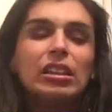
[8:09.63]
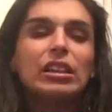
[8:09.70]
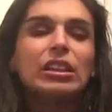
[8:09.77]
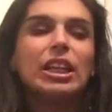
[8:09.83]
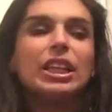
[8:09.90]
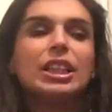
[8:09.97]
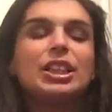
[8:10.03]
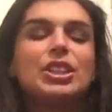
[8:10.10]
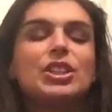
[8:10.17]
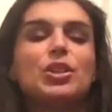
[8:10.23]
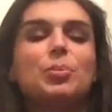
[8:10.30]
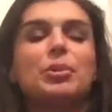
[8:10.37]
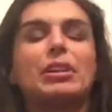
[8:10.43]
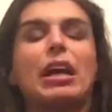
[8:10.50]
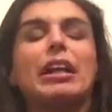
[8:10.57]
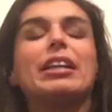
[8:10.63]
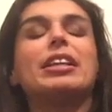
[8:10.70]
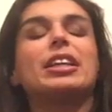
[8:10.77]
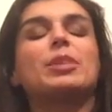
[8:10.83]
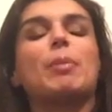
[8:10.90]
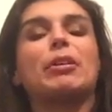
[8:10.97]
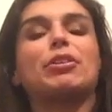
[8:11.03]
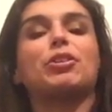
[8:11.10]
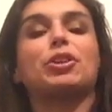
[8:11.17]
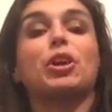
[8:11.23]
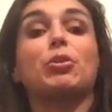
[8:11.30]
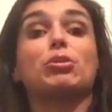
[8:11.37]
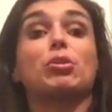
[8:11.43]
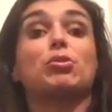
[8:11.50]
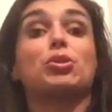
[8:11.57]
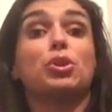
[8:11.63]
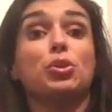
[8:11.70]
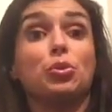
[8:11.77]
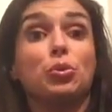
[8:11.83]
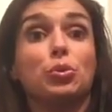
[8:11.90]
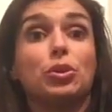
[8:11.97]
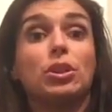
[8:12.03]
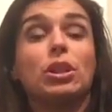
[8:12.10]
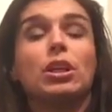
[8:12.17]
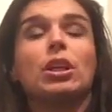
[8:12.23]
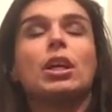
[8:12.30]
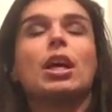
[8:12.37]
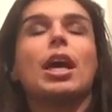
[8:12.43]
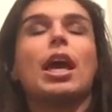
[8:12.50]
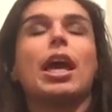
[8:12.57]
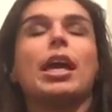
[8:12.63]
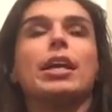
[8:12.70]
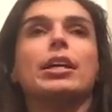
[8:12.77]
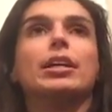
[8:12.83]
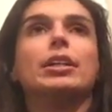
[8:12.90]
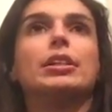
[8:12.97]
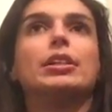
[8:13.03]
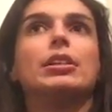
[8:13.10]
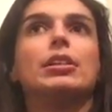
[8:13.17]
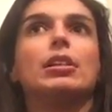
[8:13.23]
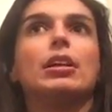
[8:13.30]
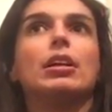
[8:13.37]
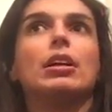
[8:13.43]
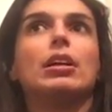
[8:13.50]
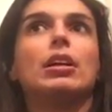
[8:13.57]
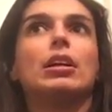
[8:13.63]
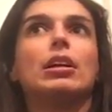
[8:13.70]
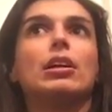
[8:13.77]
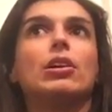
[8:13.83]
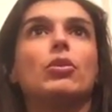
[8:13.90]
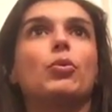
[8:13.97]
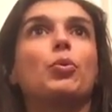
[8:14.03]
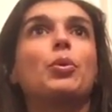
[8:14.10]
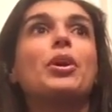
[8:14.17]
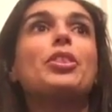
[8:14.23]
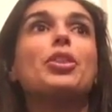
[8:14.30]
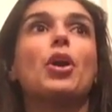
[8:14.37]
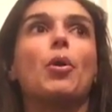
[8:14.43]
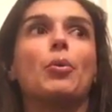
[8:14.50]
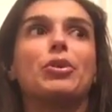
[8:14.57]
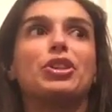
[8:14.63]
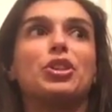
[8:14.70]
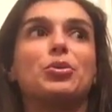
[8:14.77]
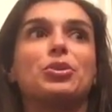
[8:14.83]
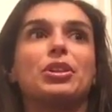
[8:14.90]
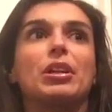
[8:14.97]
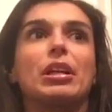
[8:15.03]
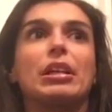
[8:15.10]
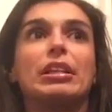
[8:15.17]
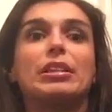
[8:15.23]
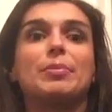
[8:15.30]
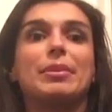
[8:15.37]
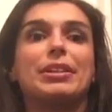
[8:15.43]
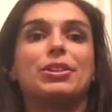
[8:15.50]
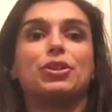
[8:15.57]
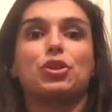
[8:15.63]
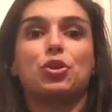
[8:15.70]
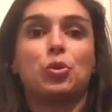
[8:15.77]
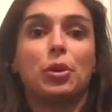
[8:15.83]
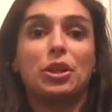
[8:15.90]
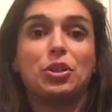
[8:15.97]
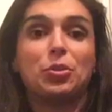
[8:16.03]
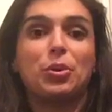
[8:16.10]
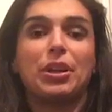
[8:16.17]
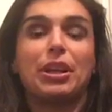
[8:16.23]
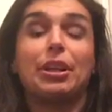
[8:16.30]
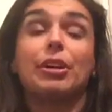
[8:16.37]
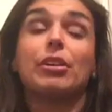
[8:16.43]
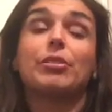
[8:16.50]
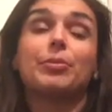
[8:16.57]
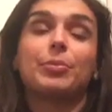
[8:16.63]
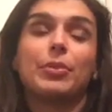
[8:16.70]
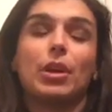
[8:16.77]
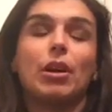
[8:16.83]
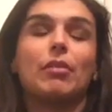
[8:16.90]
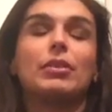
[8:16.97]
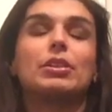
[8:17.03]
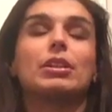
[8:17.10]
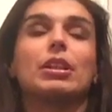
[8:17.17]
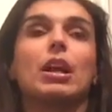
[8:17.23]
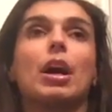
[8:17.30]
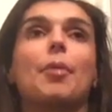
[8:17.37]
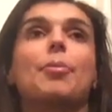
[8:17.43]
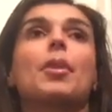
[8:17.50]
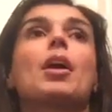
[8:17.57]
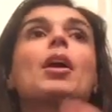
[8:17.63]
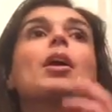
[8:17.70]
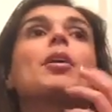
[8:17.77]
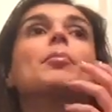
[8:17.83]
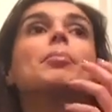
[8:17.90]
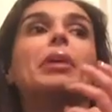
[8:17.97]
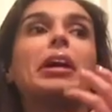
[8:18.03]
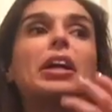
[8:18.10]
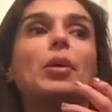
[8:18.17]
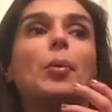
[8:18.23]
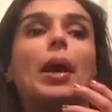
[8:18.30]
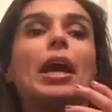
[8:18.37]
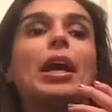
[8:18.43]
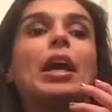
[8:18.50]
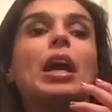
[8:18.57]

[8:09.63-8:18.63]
kind of deal, because I didn't expect her to go so soon, and we thought she was gonna at least make it to 2020. Obviously not. But anyway,